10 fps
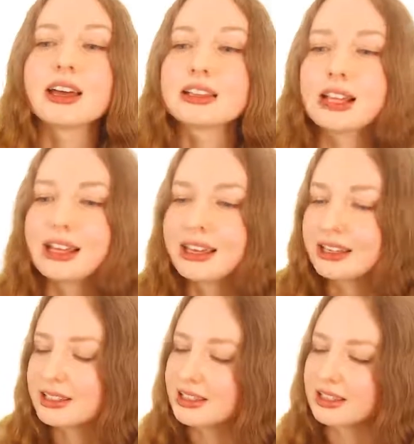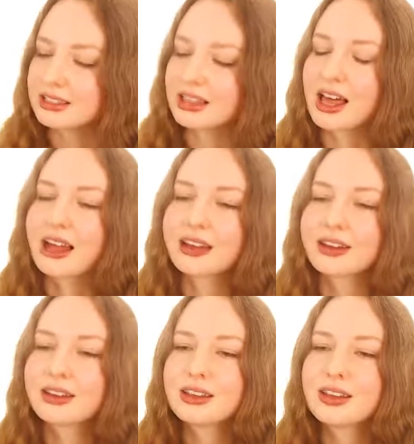until it hits this line,
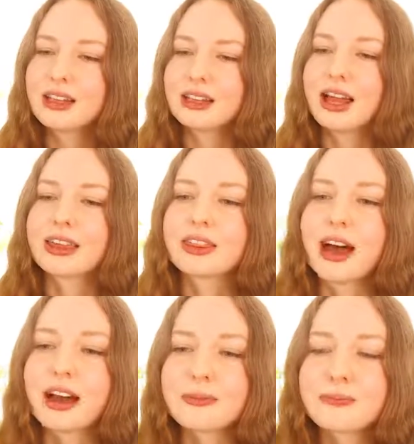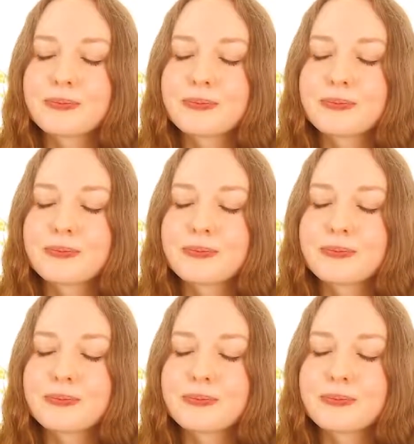like that.